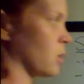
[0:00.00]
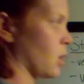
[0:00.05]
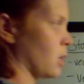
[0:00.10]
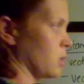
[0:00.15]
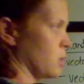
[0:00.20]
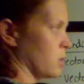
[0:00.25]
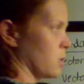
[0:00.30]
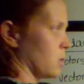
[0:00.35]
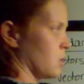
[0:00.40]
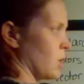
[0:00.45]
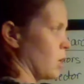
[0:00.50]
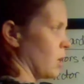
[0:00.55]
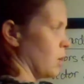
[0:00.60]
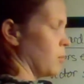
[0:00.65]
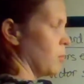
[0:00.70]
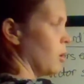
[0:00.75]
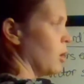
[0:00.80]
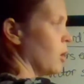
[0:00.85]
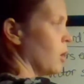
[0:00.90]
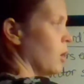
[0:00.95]
as it has the
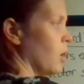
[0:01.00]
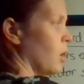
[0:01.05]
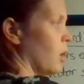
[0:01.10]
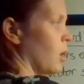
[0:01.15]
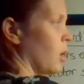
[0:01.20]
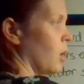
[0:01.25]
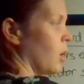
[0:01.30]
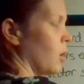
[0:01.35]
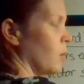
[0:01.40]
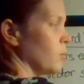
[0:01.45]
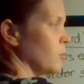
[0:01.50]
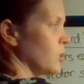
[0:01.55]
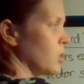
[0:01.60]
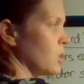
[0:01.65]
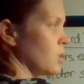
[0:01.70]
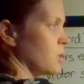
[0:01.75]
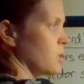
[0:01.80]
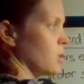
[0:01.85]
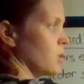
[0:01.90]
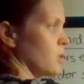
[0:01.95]
same
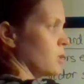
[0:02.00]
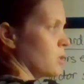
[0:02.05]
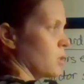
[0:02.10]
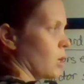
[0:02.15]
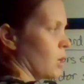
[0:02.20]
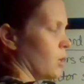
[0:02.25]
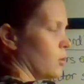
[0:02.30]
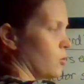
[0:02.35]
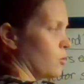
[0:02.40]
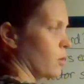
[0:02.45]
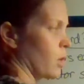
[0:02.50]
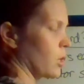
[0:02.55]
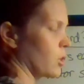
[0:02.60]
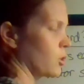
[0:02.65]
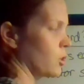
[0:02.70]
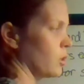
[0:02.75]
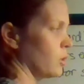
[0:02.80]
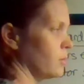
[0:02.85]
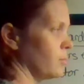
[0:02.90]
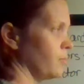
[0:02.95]
distance and
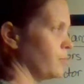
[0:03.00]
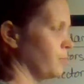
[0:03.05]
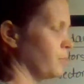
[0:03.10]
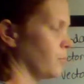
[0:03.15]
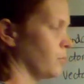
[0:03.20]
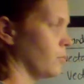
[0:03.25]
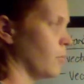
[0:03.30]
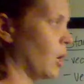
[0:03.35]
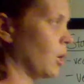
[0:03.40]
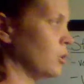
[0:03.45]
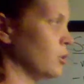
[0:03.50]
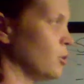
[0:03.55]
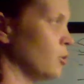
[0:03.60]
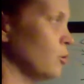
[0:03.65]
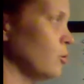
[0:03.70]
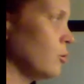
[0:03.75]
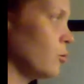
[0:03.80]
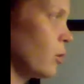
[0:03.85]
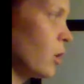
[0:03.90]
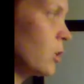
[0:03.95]
direction,
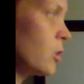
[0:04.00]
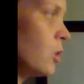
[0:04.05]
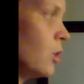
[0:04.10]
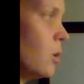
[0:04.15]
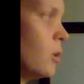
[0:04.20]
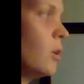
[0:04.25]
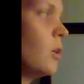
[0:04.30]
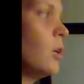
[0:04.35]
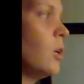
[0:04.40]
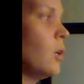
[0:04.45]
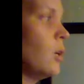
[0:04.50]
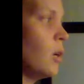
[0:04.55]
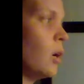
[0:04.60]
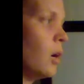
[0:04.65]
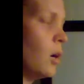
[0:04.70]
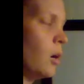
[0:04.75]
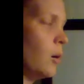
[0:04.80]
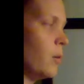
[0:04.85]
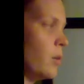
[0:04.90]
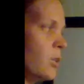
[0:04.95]
magnitude and direction,
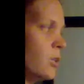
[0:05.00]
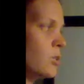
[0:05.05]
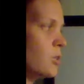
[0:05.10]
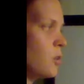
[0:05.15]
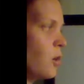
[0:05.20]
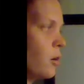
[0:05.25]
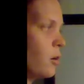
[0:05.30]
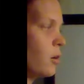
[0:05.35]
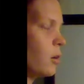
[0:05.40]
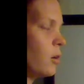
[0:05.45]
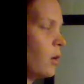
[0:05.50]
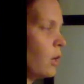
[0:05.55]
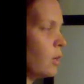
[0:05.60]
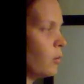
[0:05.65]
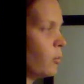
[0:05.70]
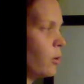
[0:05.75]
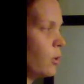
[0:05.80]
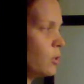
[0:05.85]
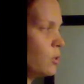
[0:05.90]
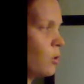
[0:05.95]
it can start
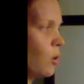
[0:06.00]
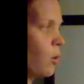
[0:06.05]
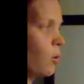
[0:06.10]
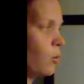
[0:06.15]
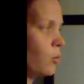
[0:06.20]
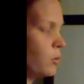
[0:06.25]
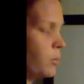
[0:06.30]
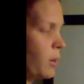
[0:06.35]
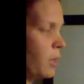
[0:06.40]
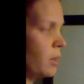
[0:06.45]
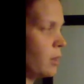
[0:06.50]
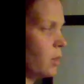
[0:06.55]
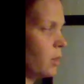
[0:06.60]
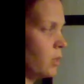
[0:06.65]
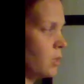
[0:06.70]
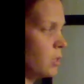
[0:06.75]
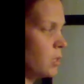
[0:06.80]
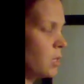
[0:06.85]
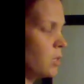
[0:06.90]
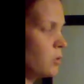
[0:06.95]
anywhere. So to make
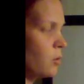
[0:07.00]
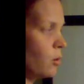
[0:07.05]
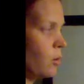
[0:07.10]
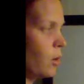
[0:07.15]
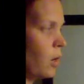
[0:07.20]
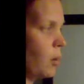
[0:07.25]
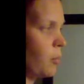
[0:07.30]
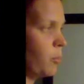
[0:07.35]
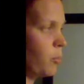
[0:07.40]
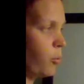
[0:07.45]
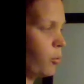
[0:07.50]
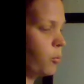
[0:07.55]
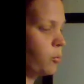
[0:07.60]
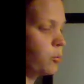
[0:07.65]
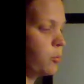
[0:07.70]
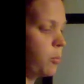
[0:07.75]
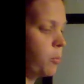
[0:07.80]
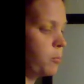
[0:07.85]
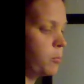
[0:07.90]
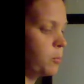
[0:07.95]
things easier, I've
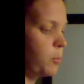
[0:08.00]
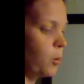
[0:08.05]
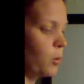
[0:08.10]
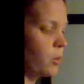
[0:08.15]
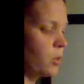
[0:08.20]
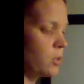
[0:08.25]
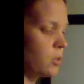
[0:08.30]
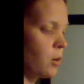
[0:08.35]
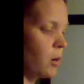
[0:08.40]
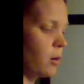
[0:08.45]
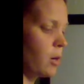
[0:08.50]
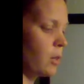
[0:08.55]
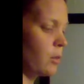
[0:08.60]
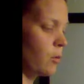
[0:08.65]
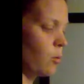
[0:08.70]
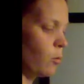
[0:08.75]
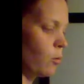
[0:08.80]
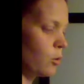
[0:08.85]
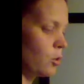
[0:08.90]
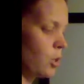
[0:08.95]
put the start
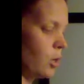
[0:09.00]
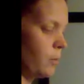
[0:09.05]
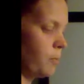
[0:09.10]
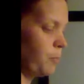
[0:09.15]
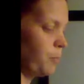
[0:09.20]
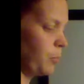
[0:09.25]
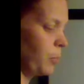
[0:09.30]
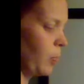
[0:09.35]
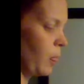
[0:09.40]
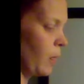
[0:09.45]
at the origin.